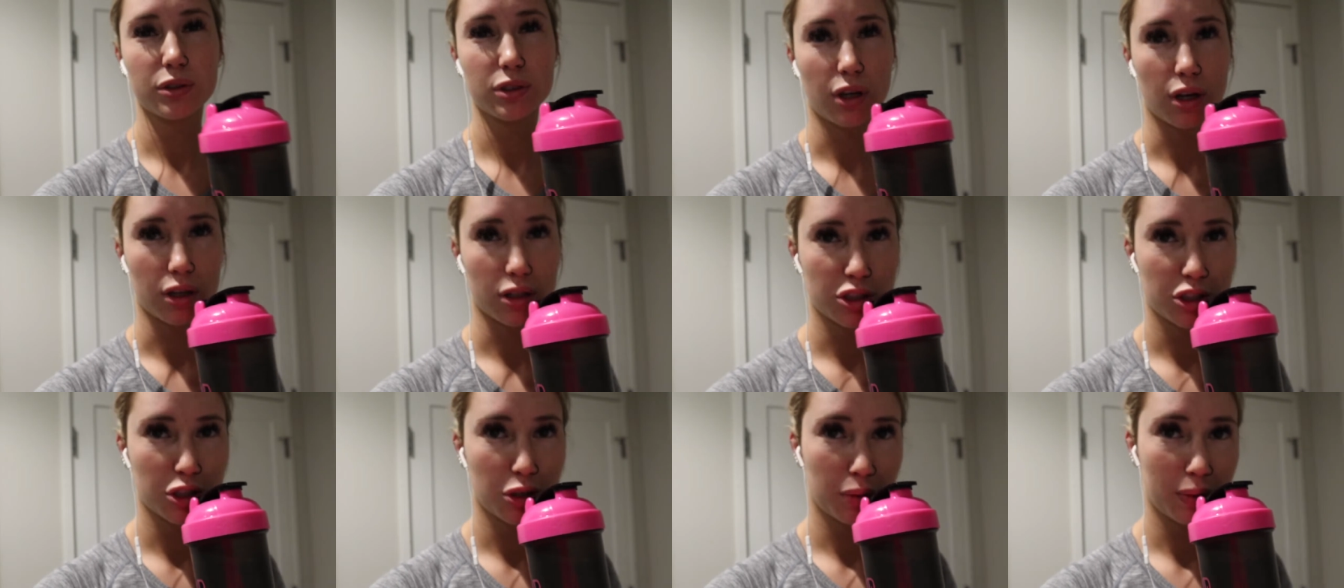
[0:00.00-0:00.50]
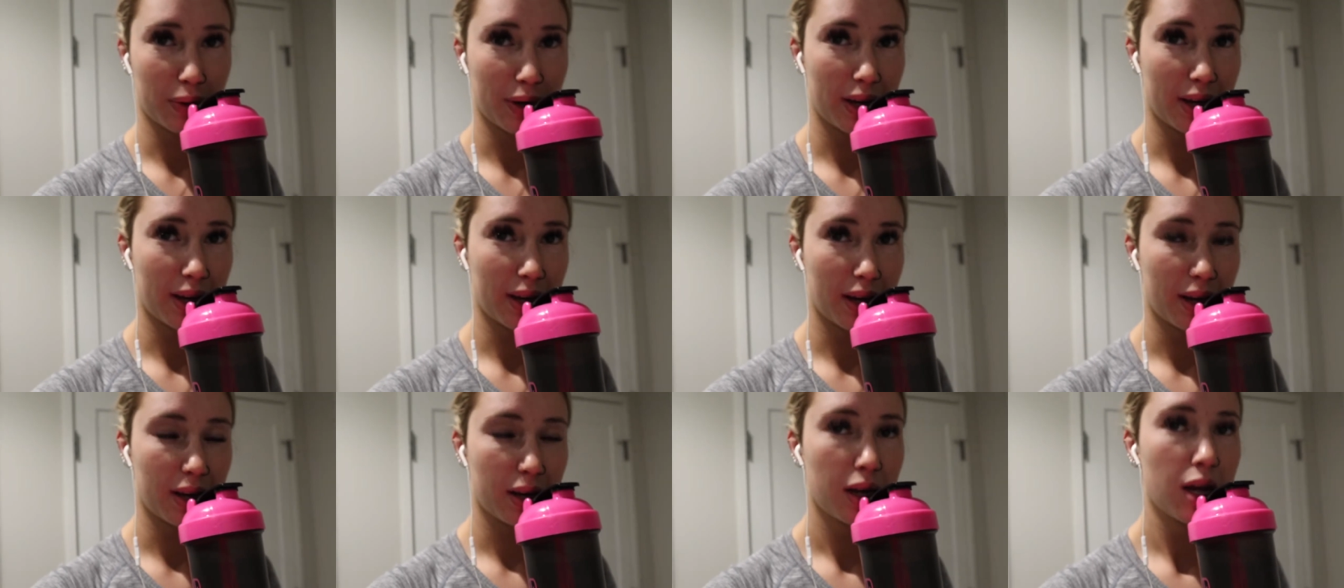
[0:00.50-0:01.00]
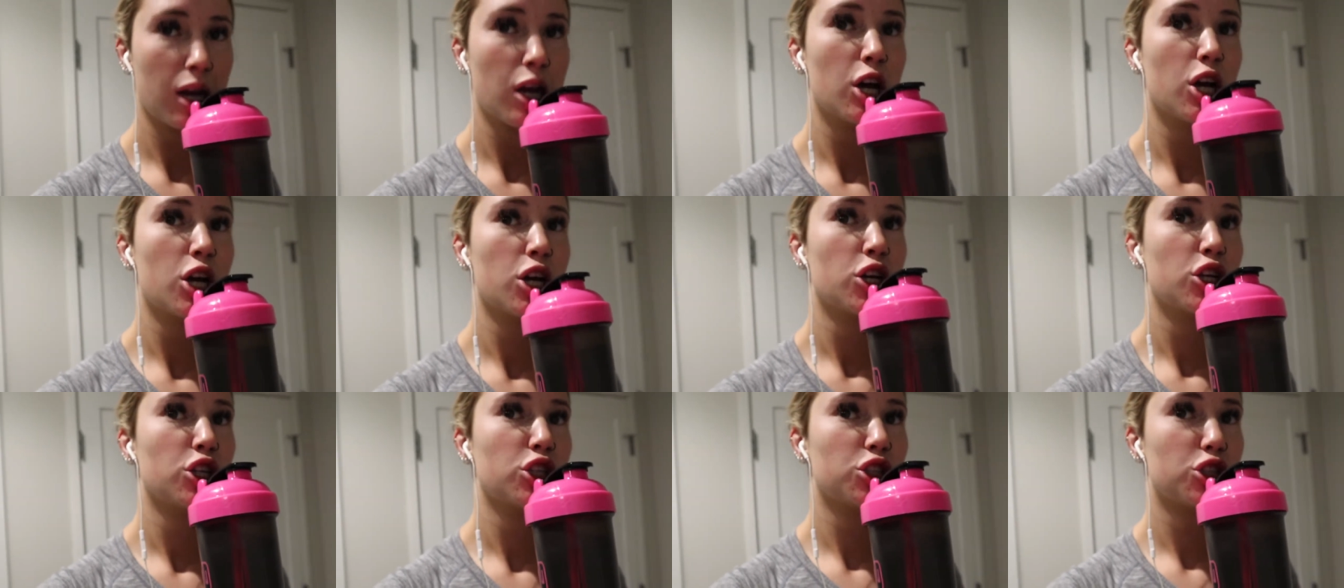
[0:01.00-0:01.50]
talk to you when I get
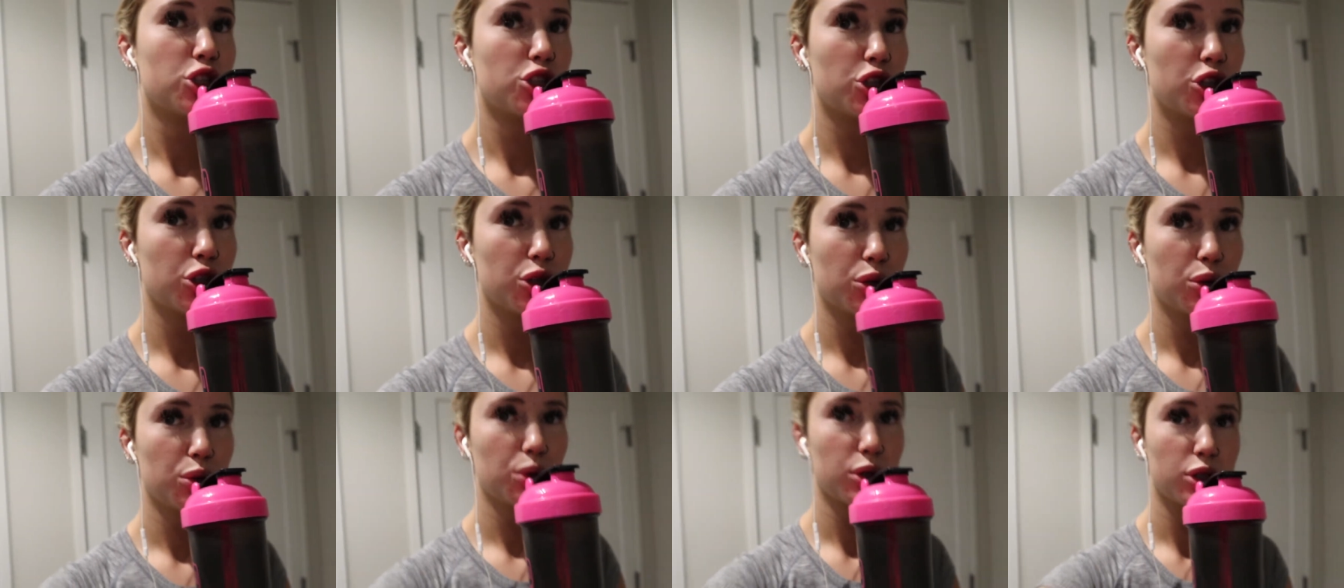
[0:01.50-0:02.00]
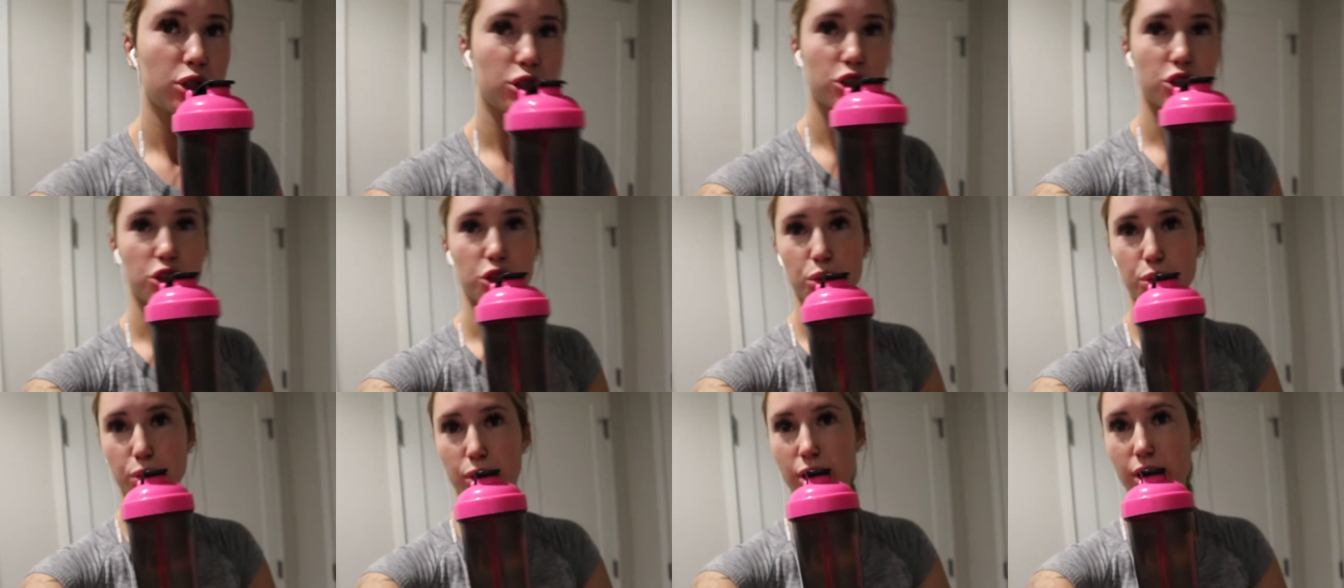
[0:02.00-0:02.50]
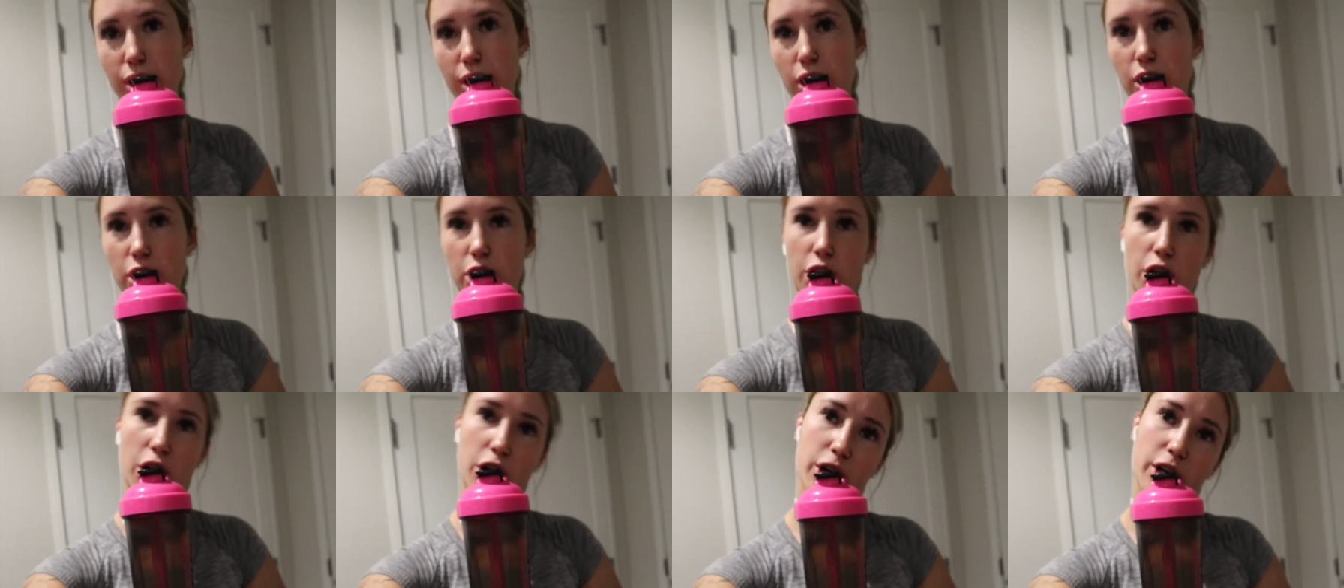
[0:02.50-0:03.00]
to
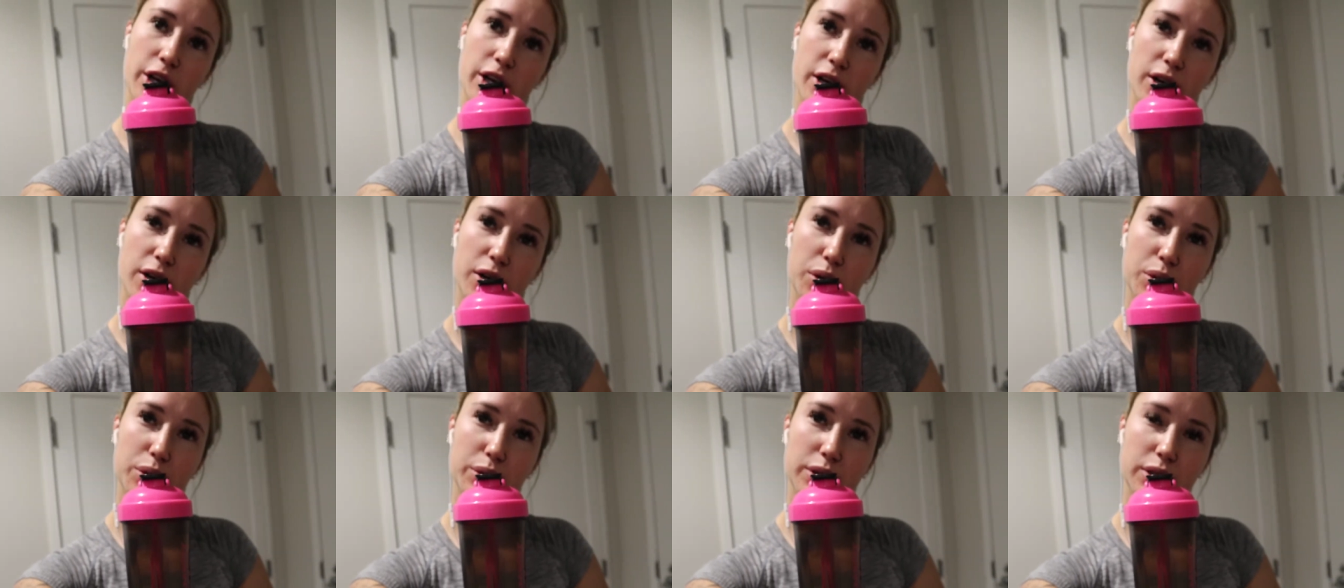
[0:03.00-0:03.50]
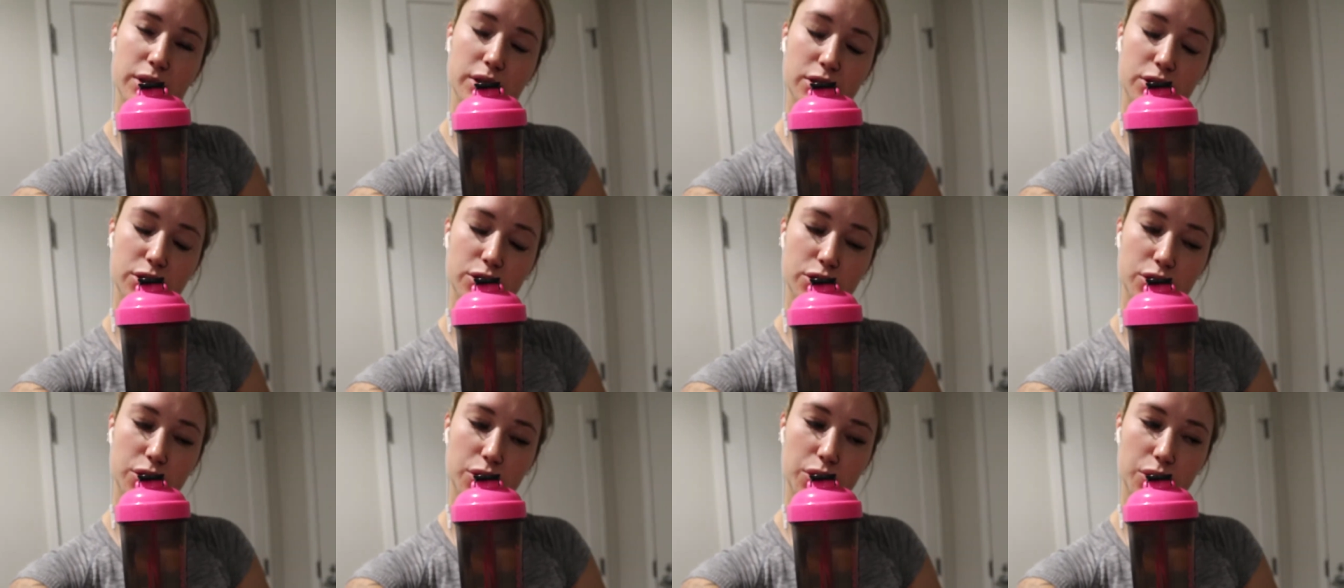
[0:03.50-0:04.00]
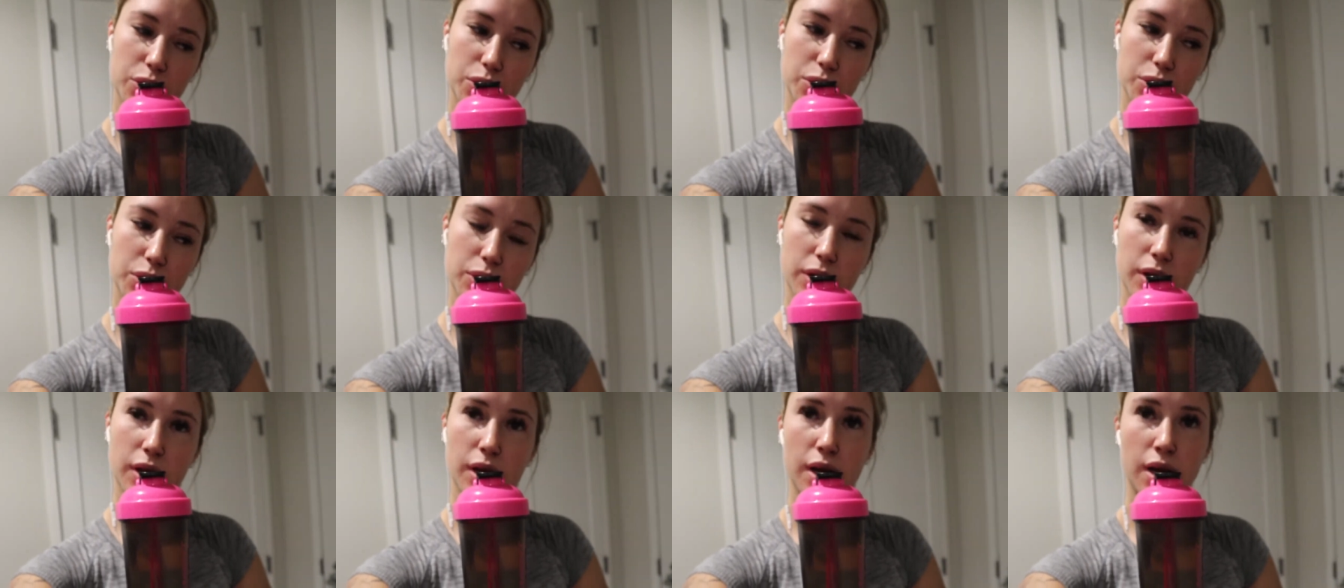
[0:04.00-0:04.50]
doing cardio.
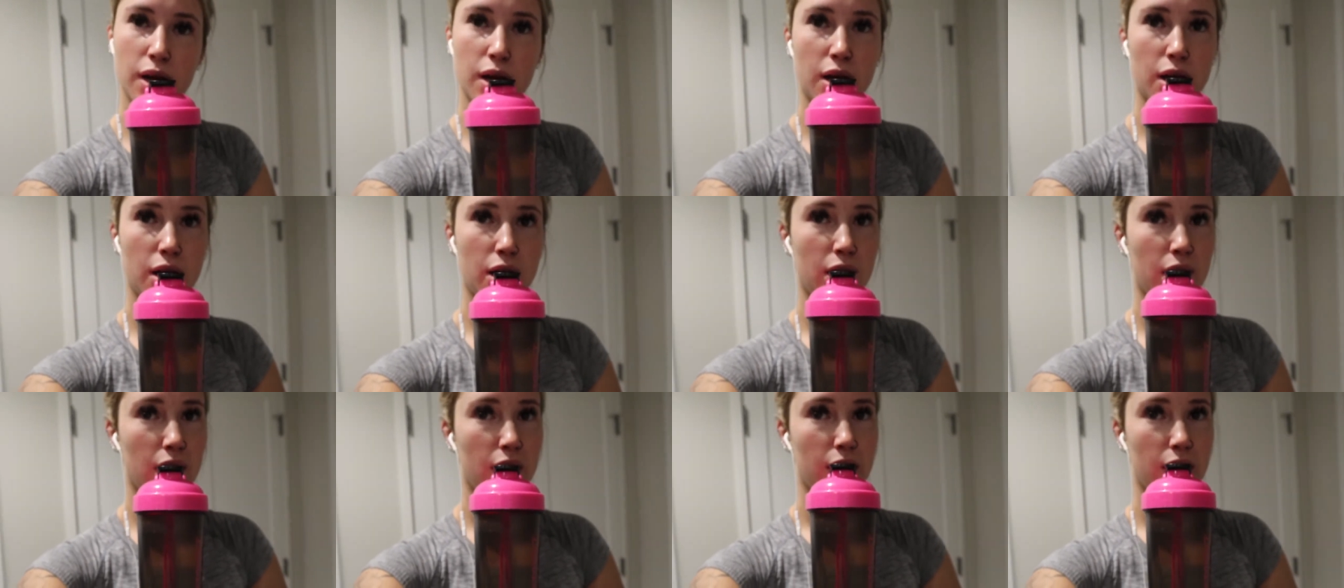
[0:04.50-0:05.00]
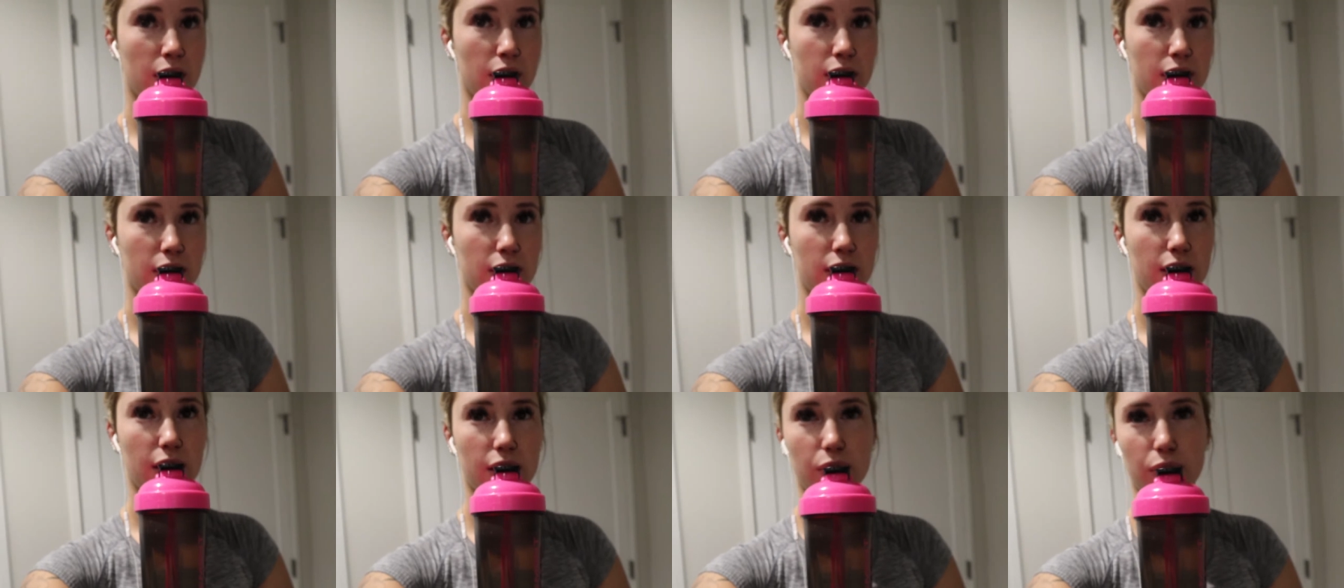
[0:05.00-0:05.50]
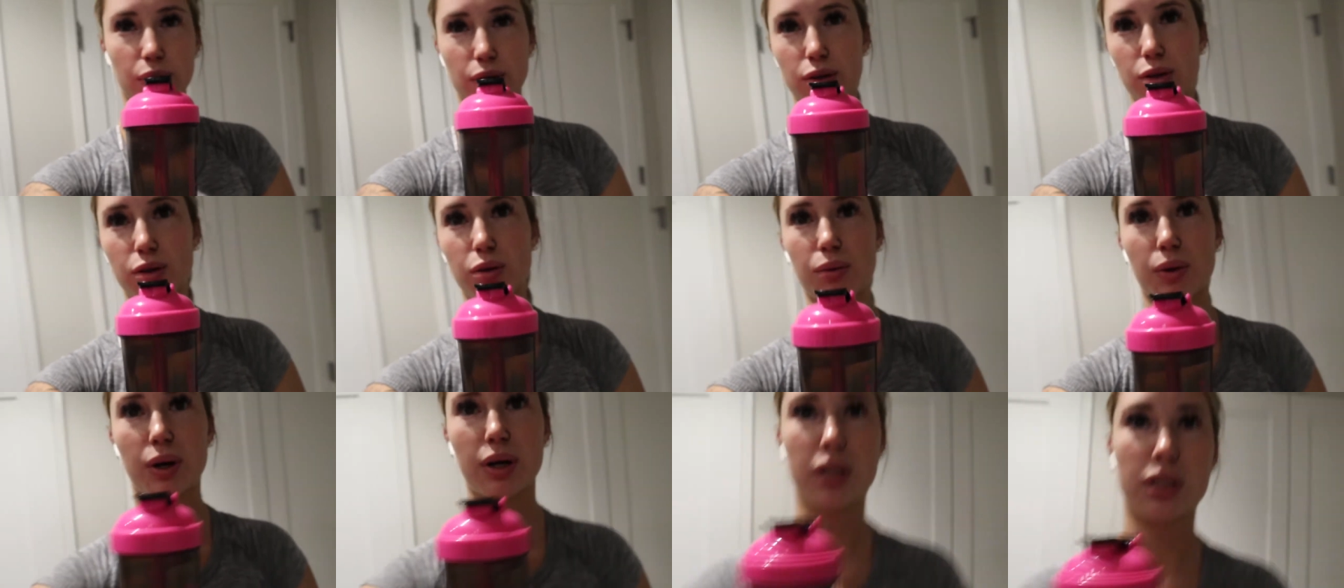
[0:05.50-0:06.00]
So. Yeah, I don't
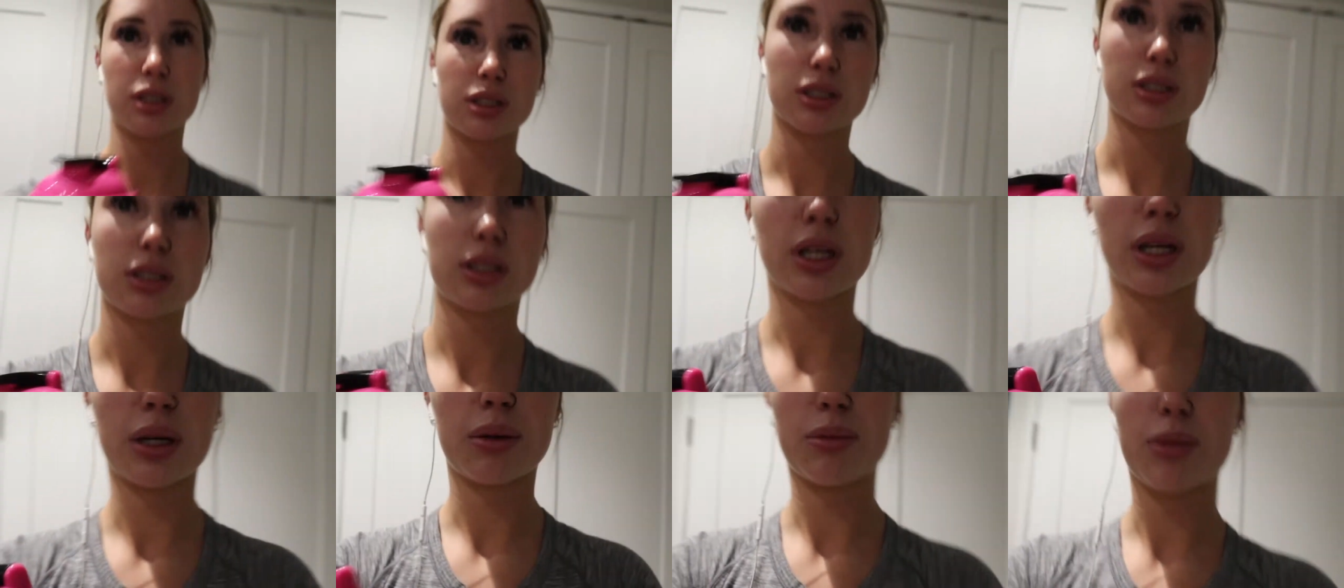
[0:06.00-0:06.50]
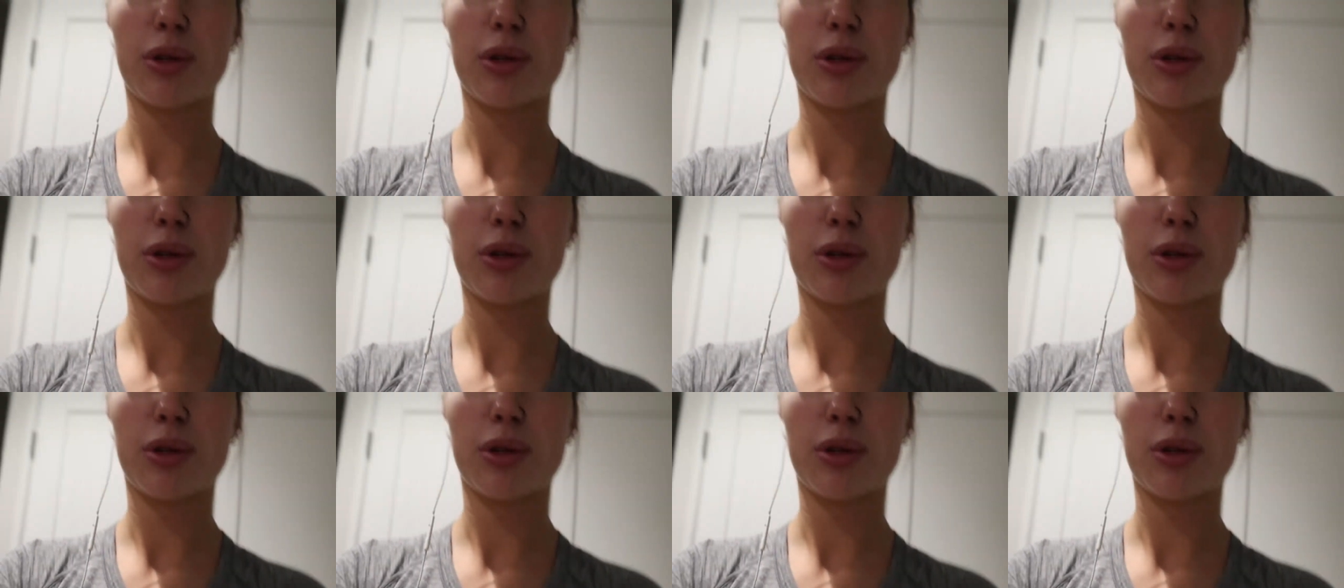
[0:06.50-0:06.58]
know why is this thing